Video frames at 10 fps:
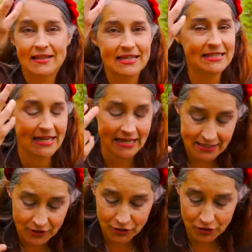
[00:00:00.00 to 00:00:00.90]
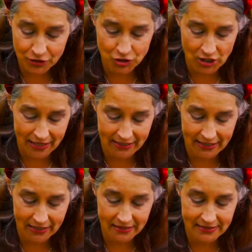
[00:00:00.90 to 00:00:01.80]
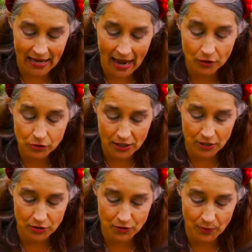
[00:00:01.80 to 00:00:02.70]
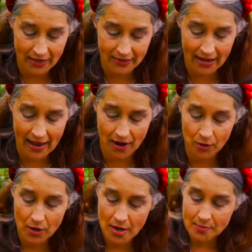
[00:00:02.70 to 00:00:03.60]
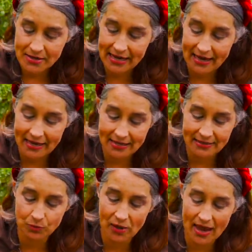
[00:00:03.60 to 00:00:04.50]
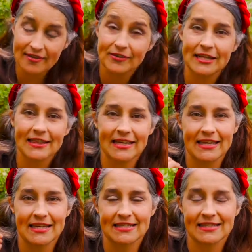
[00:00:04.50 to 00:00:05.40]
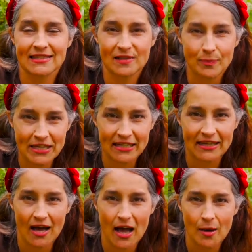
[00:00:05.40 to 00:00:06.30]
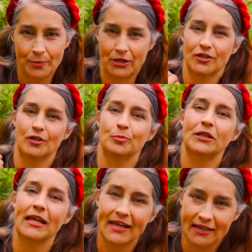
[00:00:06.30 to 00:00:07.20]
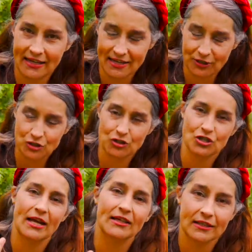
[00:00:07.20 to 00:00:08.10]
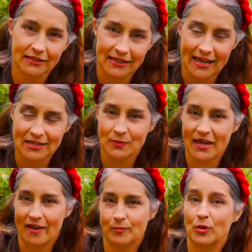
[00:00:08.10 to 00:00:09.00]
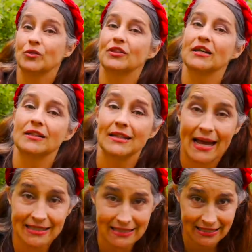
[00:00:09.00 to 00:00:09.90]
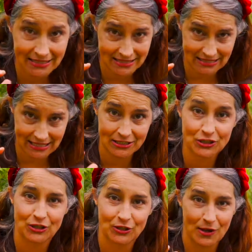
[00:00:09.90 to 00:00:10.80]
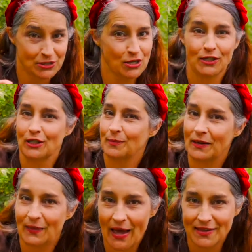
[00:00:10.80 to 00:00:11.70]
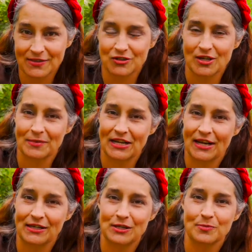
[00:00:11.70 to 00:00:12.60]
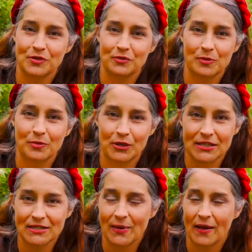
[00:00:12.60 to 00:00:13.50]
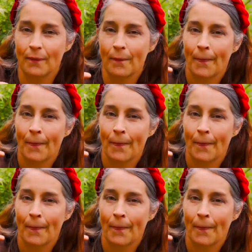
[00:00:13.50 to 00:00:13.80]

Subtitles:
these energetic downloads right now because everything is speeding up on our planet energetically as we have both the galactic center, I was talking about that in the Gemini New Moon report as well.